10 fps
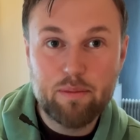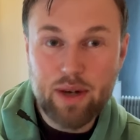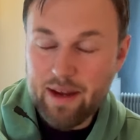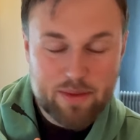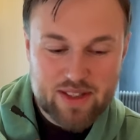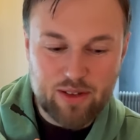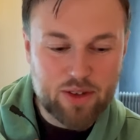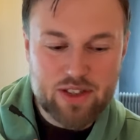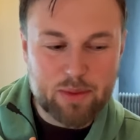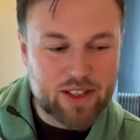Perhaps
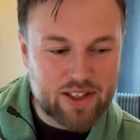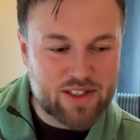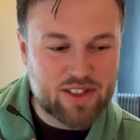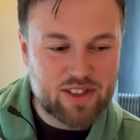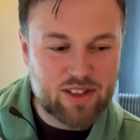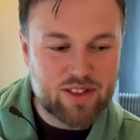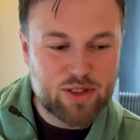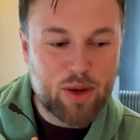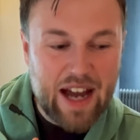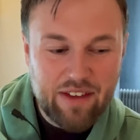also because
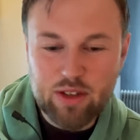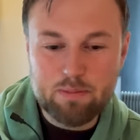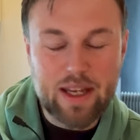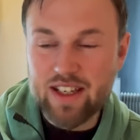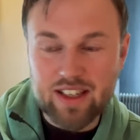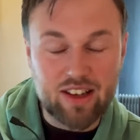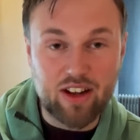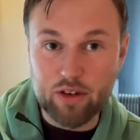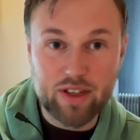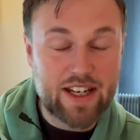you haven't been in a
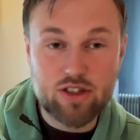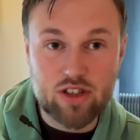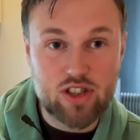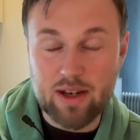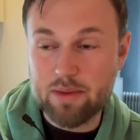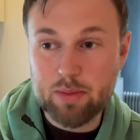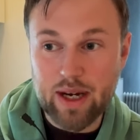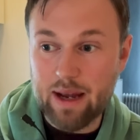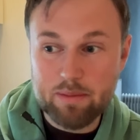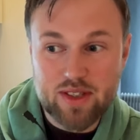lot of relationships,
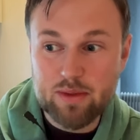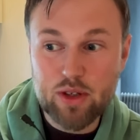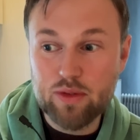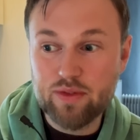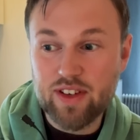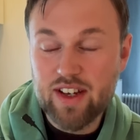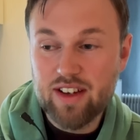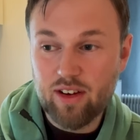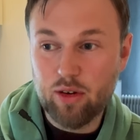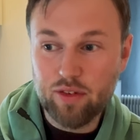perhaps. You've
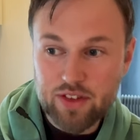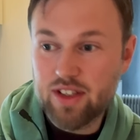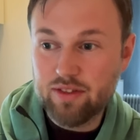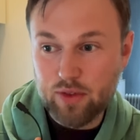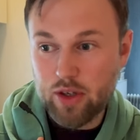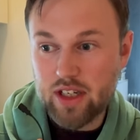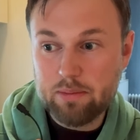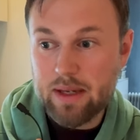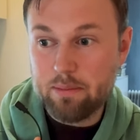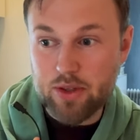often avoided
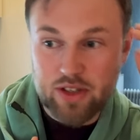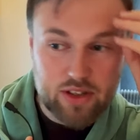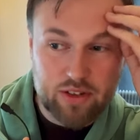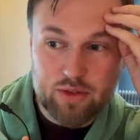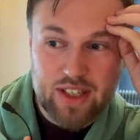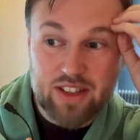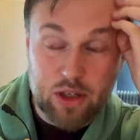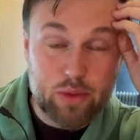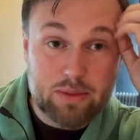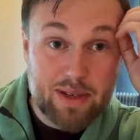people, so you don't really
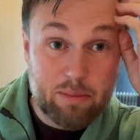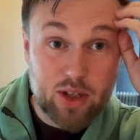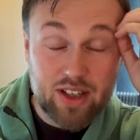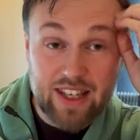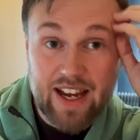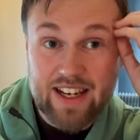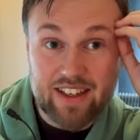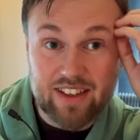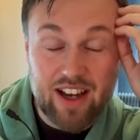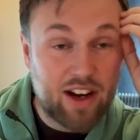know what people are
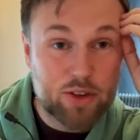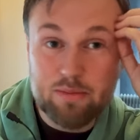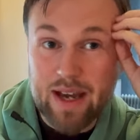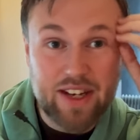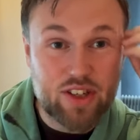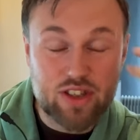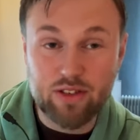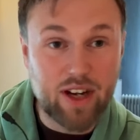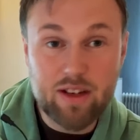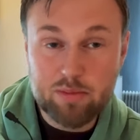like and how to manage
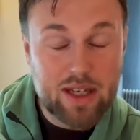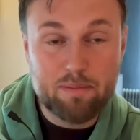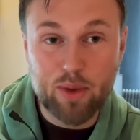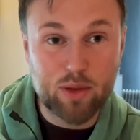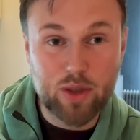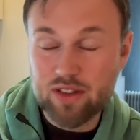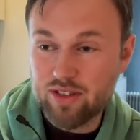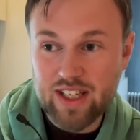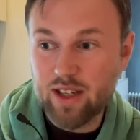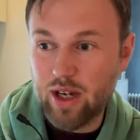around people and what to
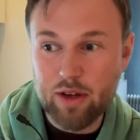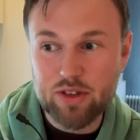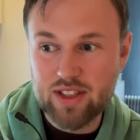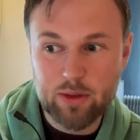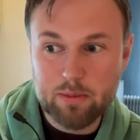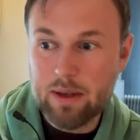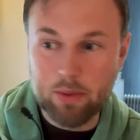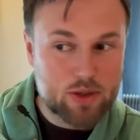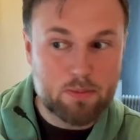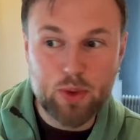deal, how to deal with
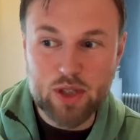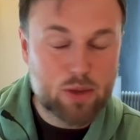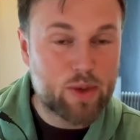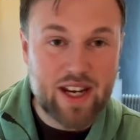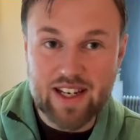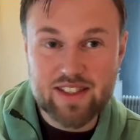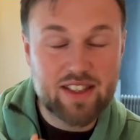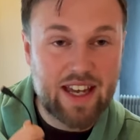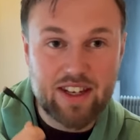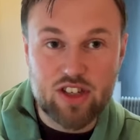people's mood swings
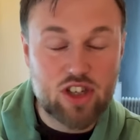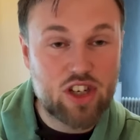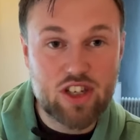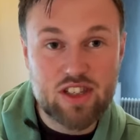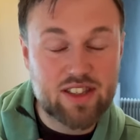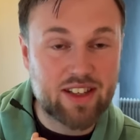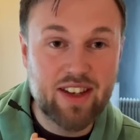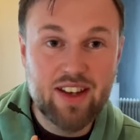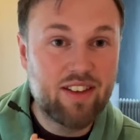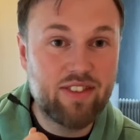and energies and
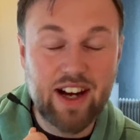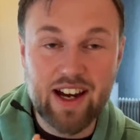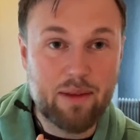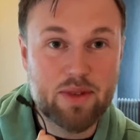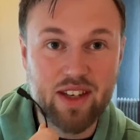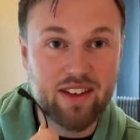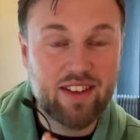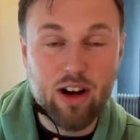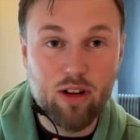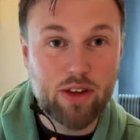vibes and
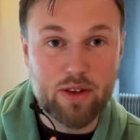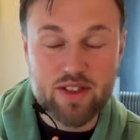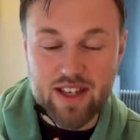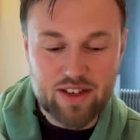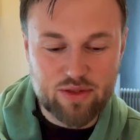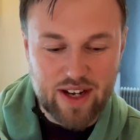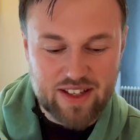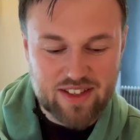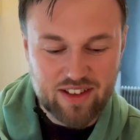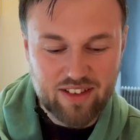all those things,
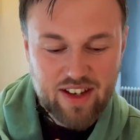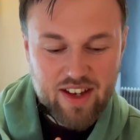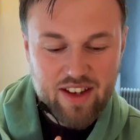right? So